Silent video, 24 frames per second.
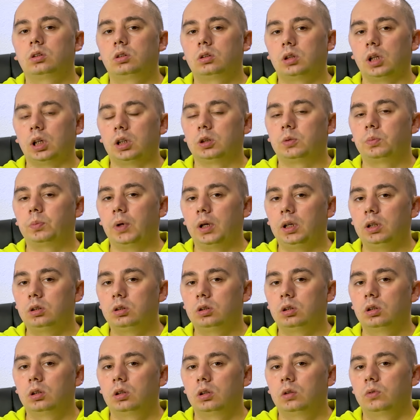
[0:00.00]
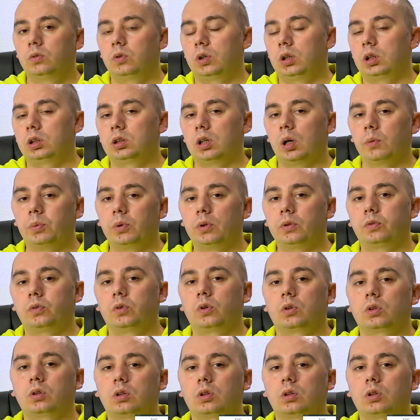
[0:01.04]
test page. For example, for